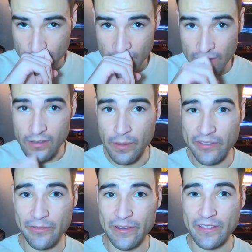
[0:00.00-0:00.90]

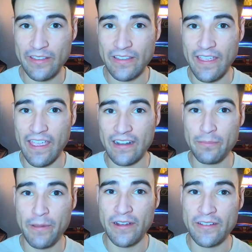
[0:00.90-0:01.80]
especially with the
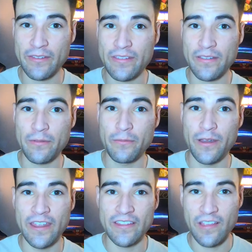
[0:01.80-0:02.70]
Xbox
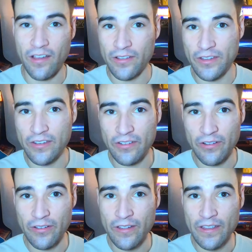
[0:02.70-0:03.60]
One S all
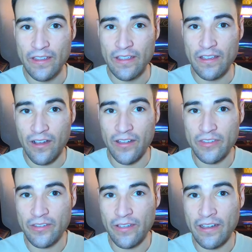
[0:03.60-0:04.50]
digital
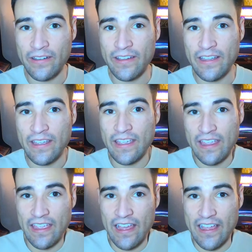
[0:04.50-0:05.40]
console out.
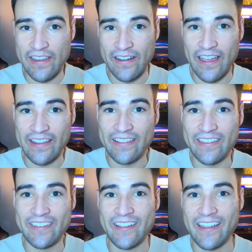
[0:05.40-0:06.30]
I
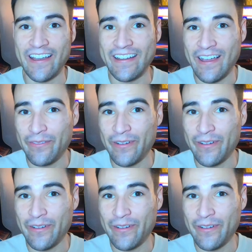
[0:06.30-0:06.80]
just thought I'd cover